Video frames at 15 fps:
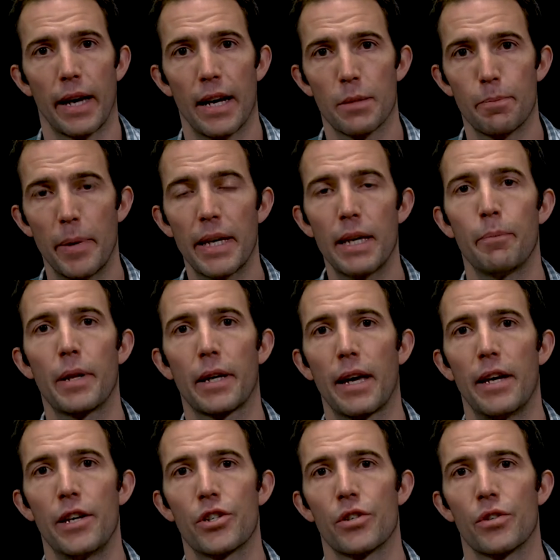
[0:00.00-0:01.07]
It has big
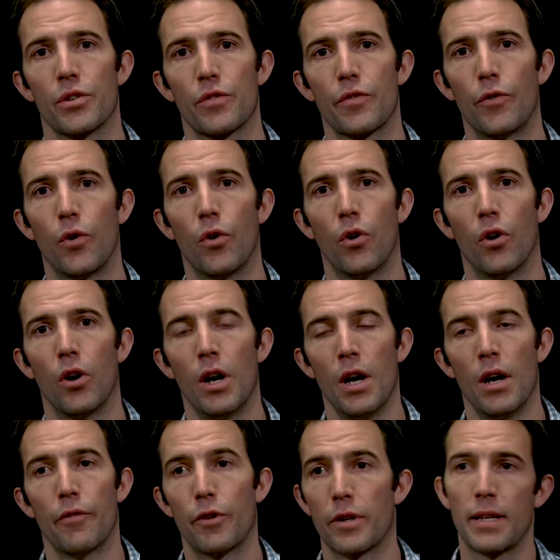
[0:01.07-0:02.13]
implications for
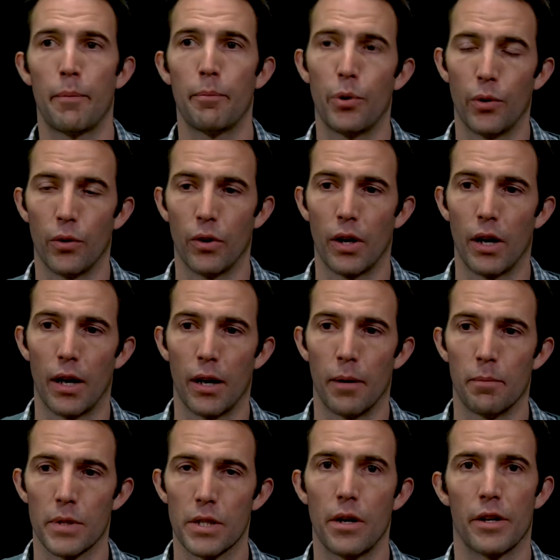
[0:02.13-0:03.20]

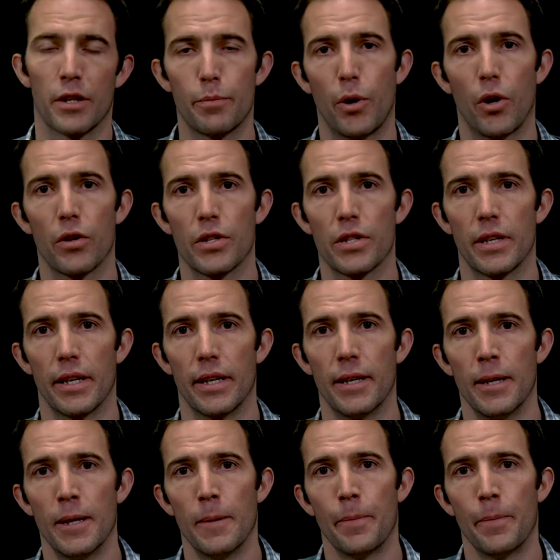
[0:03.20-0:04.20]
example, science policy.